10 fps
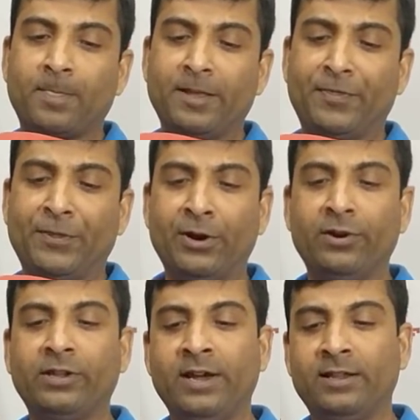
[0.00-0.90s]
The third
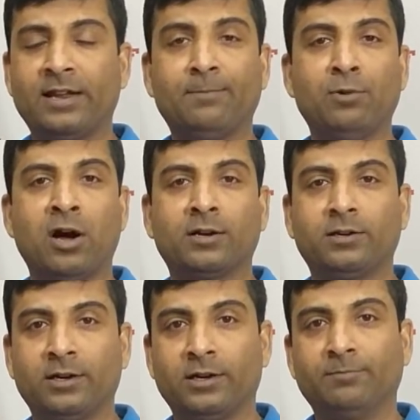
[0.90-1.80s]
thing that I'm not
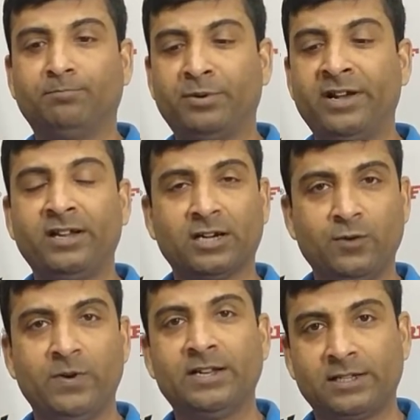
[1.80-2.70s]
pretty
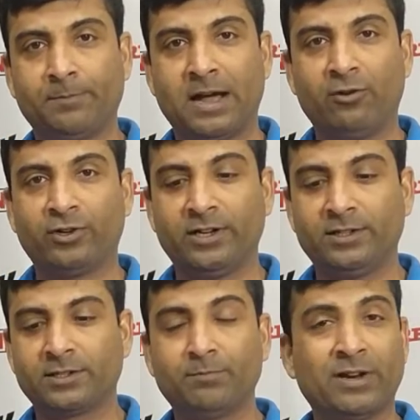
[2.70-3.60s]
convinced about is,
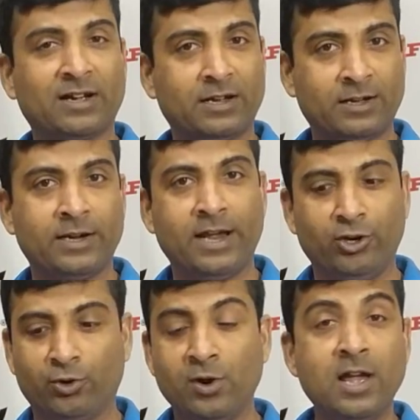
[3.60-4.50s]
but again,
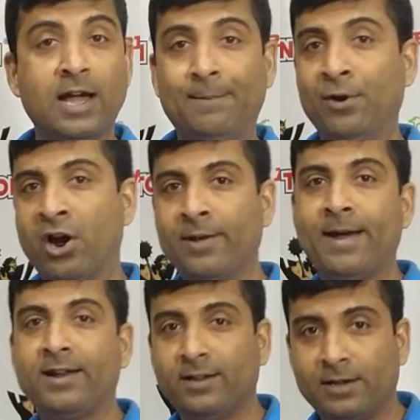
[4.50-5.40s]
I'm not
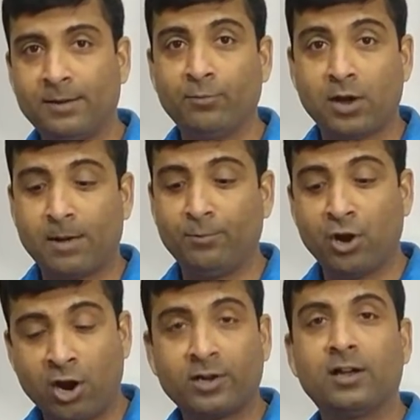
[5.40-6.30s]

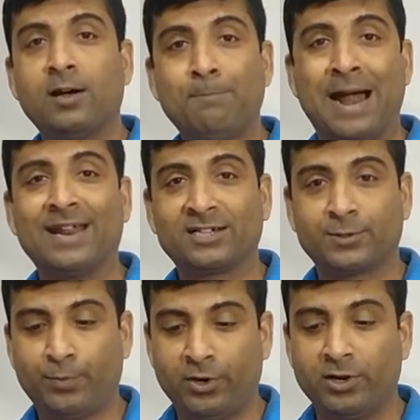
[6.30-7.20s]
a bat
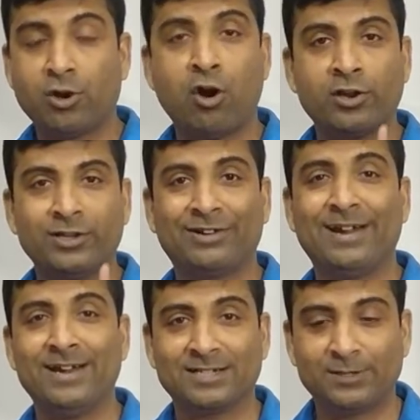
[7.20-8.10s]
expert or the
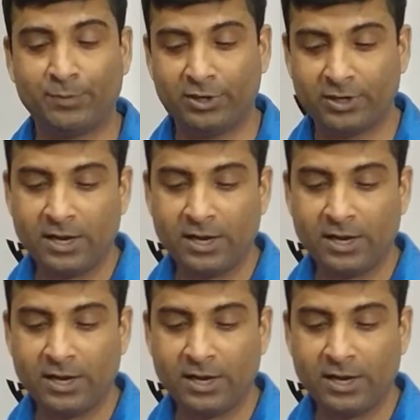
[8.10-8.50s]
grade expert.